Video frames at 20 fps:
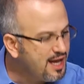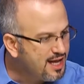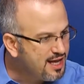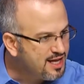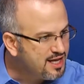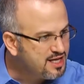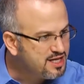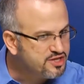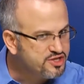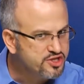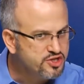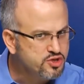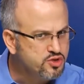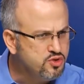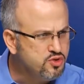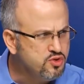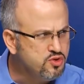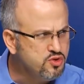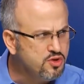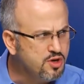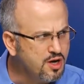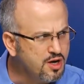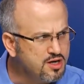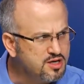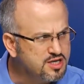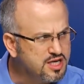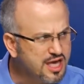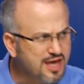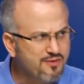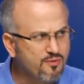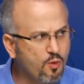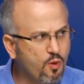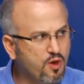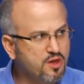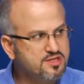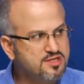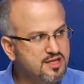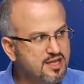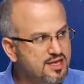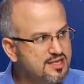And you gave
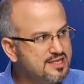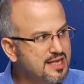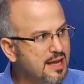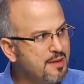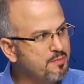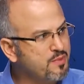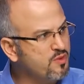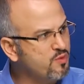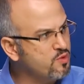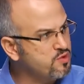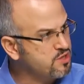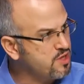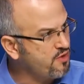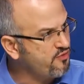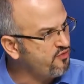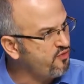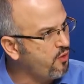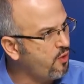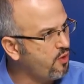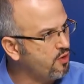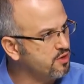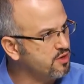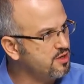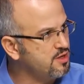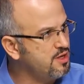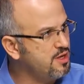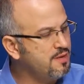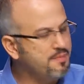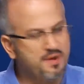also an example with your phone.